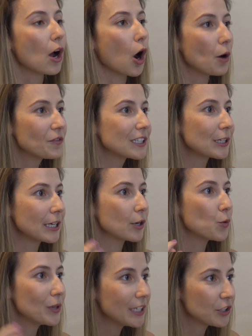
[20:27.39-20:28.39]

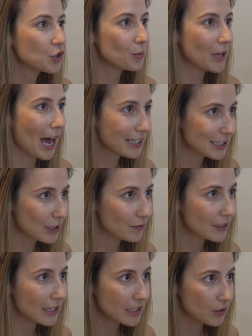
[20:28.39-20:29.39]
Obviously, we need to be
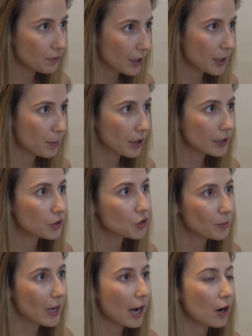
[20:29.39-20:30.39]
active. That's very important
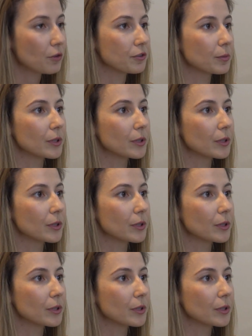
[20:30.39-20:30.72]
to be healthy.